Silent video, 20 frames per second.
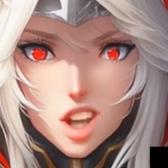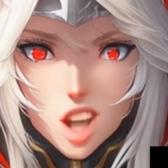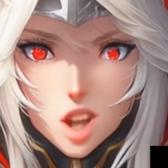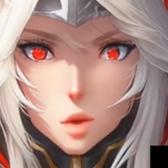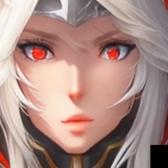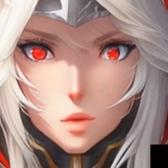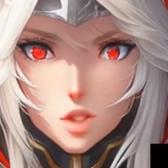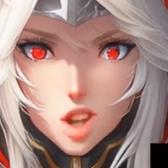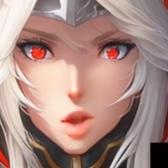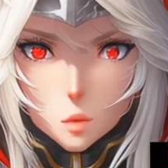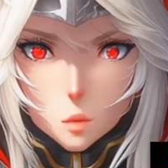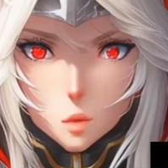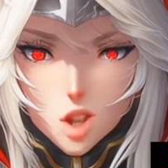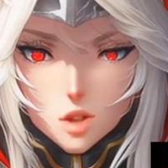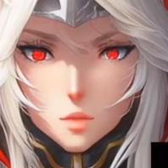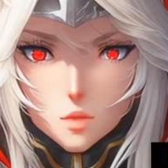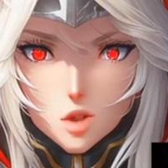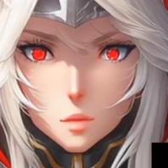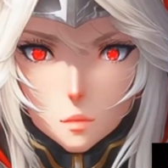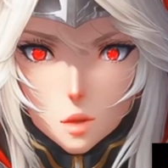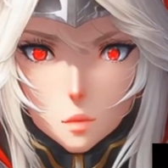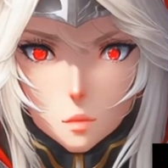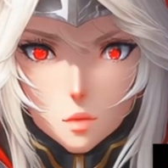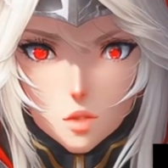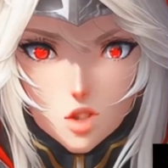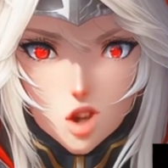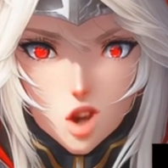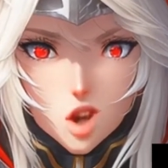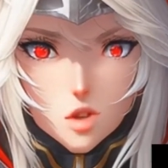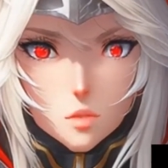I will not waver in my
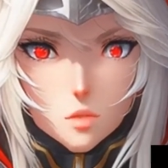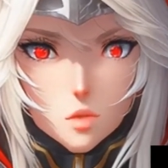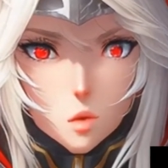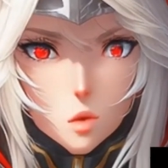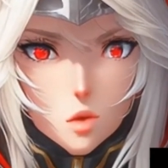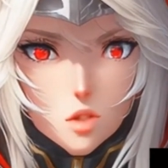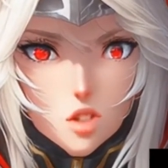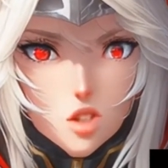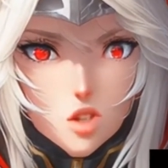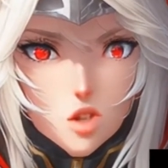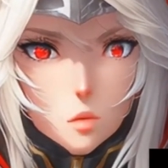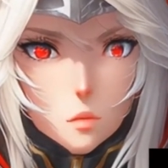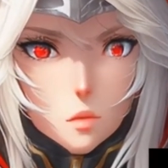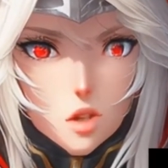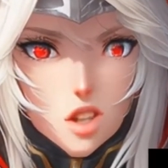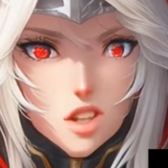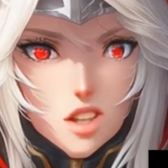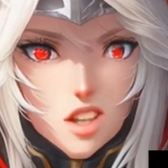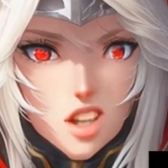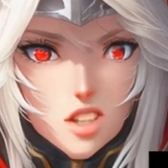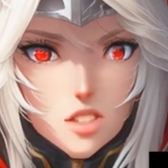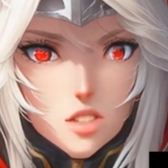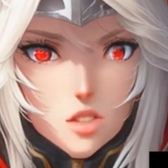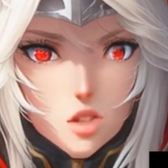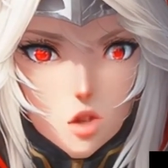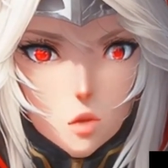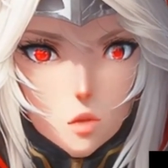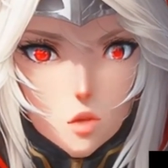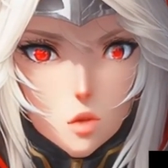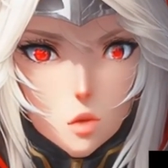resolve nor discriminate against
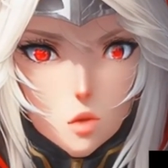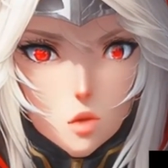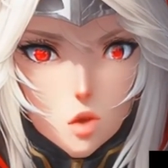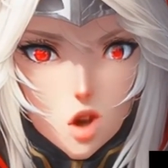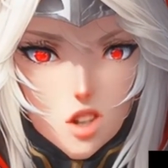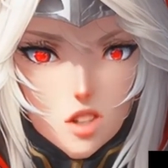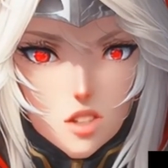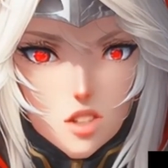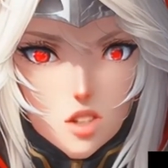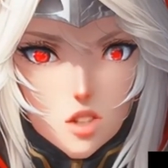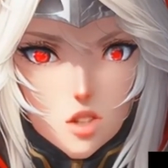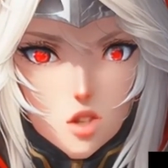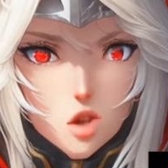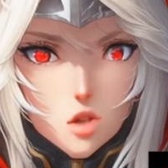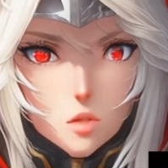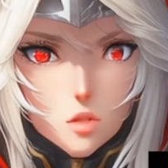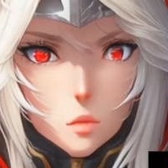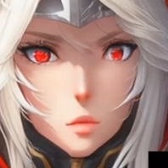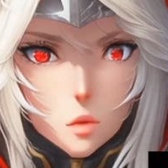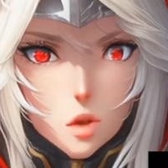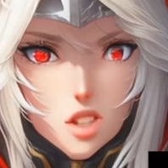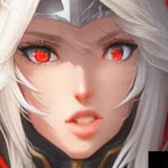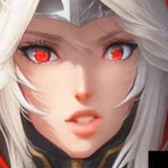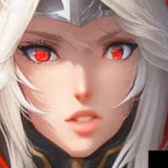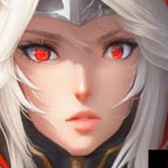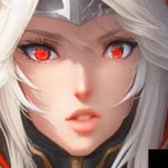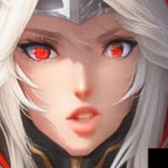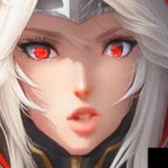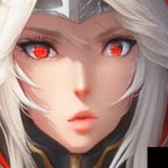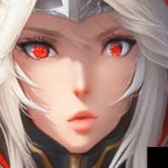those who try to disturb the peace
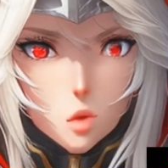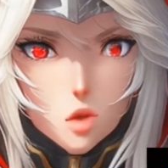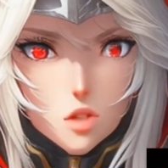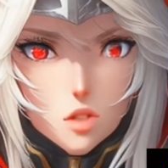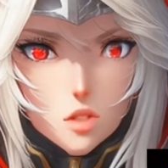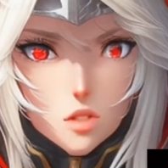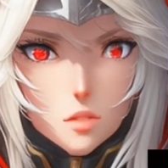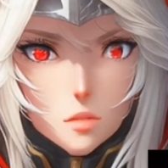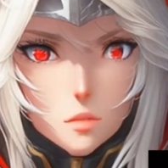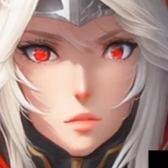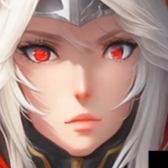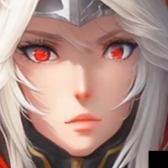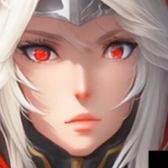of this world.